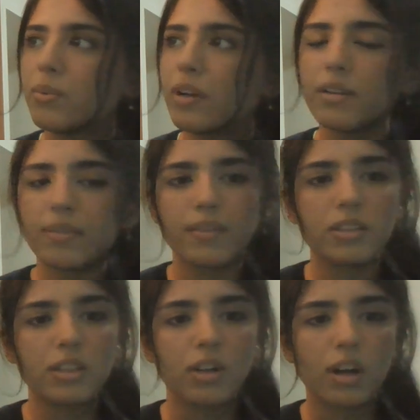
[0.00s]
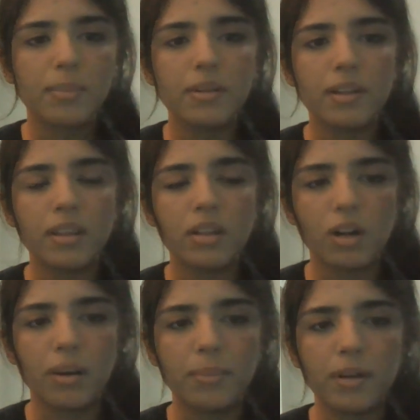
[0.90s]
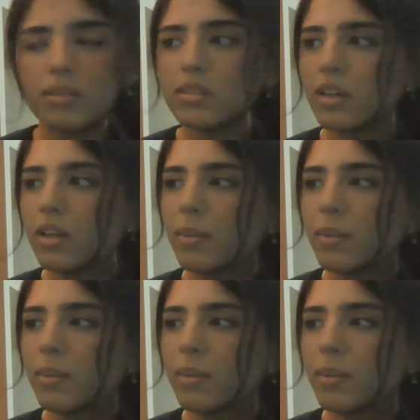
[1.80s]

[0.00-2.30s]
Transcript: where if there's a carbon in the compound,